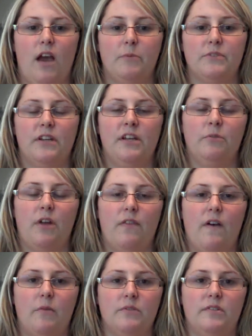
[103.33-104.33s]
was getting what I
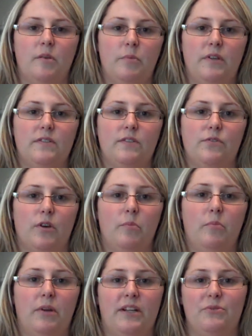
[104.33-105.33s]
thought was dumping
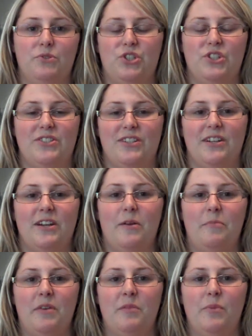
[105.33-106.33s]
syndrome, but it was just ended
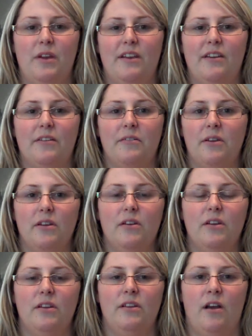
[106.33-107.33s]
up me being
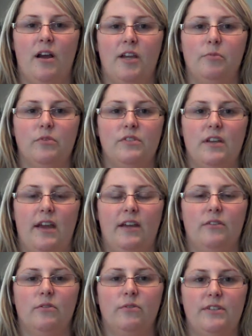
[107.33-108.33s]
not able to
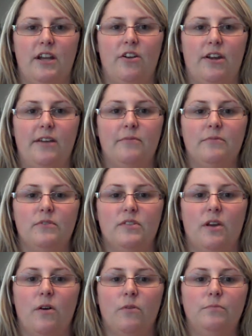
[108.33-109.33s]
handle dairy.
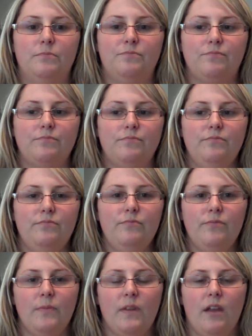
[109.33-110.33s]
So
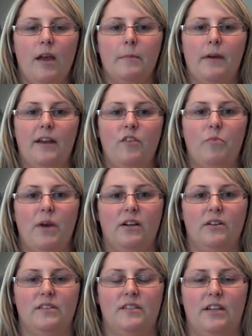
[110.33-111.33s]
I'm kind of
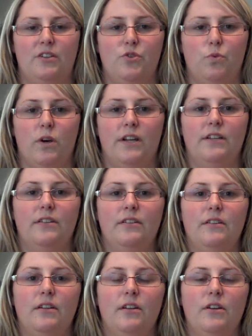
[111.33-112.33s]
back on stage 1,
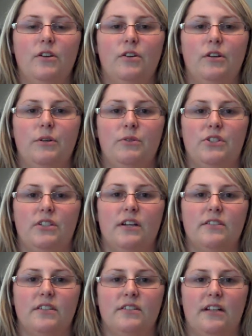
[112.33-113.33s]
which
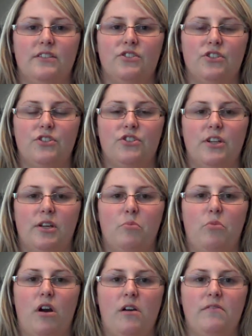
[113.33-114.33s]
sucks because that's just
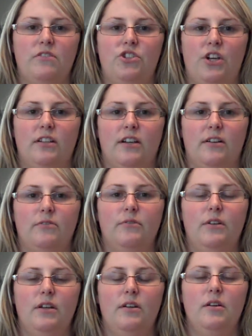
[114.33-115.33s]
chicken broth and jello,
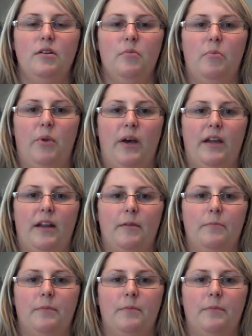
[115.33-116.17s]
but